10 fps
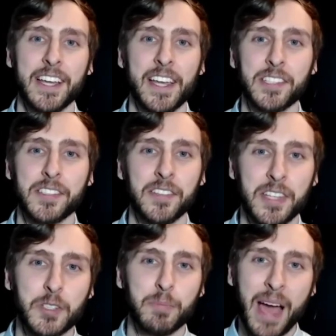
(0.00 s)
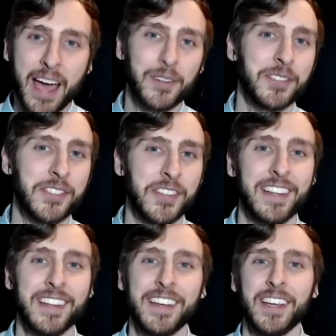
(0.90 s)
it's these battles
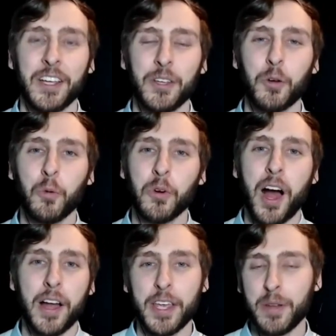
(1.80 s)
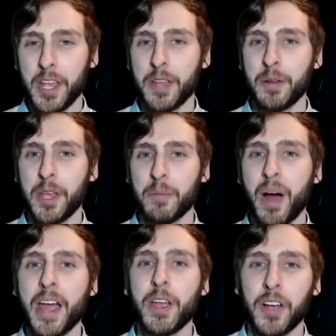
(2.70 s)
that in
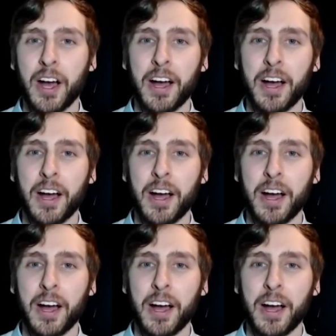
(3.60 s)
my